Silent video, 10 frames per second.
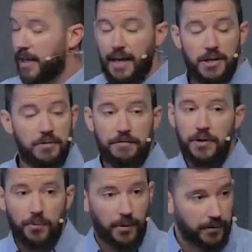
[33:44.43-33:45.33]
and you
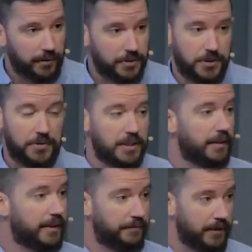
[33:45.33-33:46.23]
feel worthless and you see,
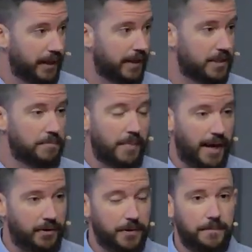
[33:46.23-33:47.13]
feel like it doesn't matter.